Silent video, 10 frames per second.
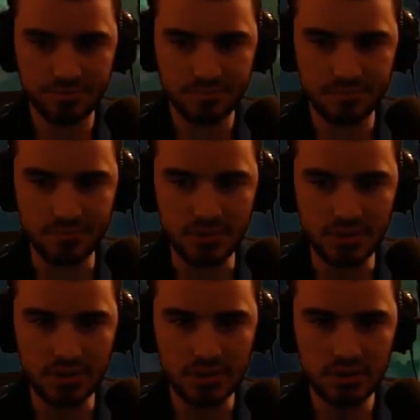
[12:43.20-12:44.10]

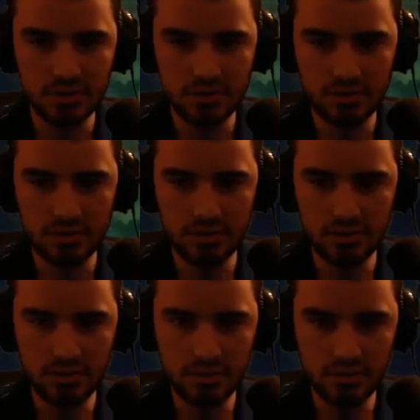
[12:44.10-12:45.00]

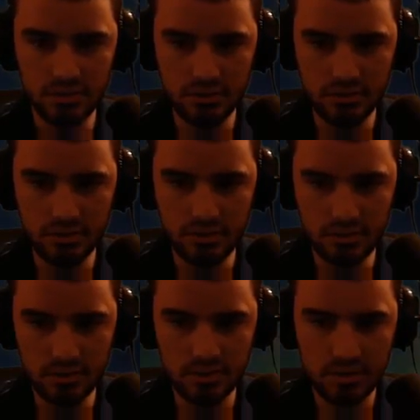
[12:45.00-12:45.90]

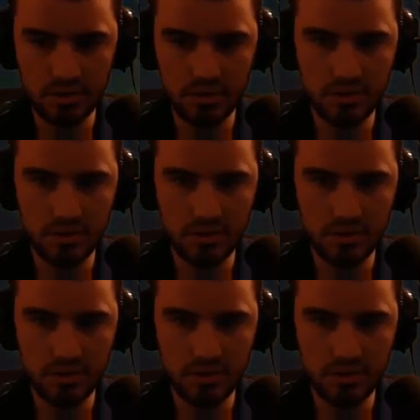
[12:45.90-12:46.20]
Nobody speaks.